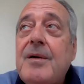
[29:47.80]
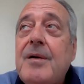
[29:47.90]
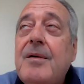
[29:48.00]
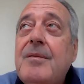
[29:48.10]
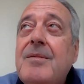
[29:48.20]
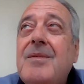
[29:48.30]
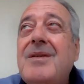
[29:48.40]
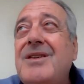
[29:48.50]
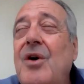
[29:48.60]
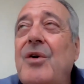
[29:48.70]

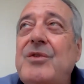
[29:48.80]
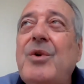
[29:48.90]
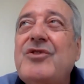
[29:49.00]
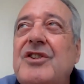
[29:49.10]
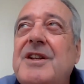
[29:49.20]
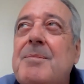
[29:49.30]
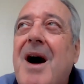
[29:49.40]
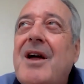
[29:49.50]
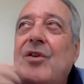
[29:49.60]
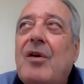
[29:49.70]
was a
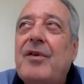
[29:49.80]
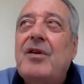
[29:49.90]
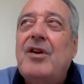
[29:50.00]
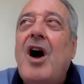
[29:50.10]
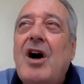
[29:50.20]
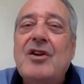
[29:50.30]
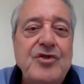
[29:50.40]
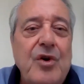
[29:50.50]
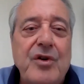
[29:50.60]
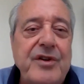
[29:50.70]
demand of a
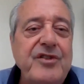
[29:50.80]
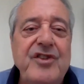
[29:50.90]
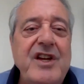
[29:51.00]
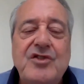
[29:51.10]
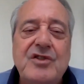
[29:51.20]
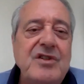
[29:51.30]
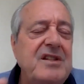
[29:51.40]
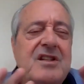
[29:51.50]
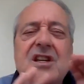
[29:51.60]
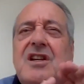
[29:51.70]
large organization
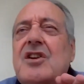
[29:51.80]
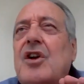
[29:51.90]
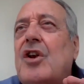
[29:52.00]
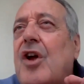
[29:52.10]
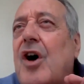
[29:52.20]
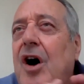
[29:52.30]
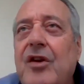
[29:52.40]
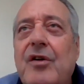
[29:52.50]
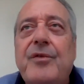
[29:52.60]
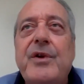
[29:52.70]
that needed a
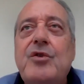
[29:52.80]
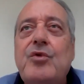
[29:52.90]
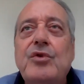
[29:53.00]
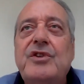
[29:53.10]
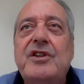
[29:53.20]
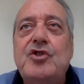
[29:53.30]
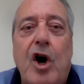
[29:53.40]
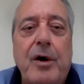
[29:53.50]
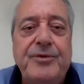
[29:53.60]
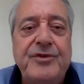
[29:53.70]
lot of recruited
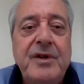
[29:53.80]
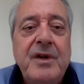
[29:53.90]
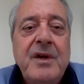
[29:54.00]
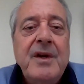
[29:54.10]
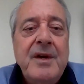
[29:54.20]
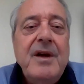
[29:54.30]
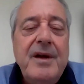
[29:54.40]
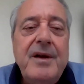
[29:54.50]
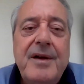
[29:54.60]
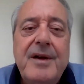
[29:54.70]
jobs,
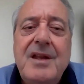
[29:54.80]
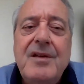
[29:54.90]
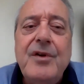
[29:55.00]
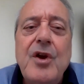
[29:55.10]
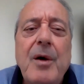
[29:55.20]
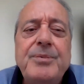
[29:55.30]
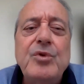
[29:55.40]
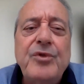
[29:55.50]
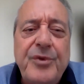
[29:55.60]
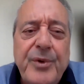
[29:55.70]
even up
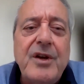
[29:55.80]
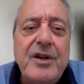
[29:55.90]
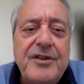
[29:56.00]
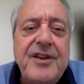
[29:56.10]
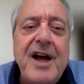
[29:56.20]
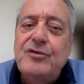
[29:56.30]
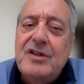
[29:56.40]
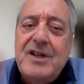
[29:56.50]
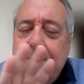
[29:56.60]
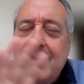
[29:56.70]
to
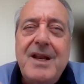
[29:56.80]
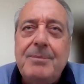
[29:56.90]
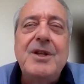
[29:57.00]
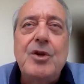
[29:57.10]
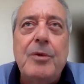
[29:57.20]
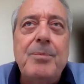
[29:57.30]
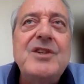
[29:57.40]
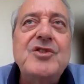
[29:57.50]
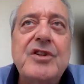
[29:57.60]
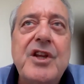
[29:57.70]
300,000. Let me not
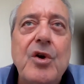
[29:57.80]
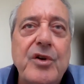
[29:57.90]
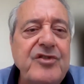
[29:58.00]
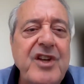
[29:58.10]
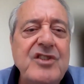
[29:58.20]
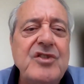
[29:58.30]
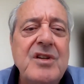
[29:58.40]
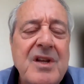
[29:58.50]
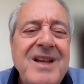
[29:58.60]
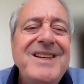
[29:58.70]
mention the organization.
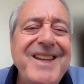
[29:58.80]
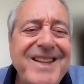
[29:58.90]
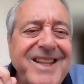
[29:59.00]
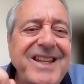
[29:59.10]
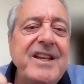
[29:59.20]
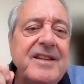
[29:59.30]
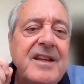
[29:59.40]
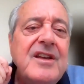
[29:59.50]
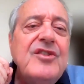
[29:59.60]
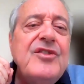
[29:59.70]
They needed
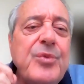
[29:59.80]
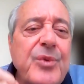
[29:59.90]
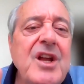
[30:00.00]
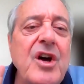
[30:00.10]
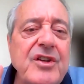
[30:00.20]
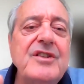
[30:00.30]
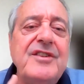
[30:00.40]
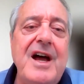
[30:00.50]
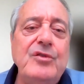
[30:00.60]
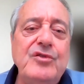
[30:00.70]

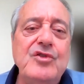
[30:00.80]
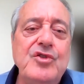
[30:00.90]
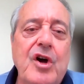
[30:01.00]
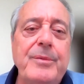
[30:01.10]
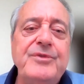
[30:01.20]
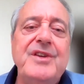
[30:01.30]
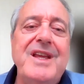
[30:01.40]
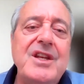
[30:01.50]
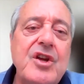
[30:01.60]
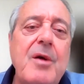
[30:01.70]
300,000 jobs in the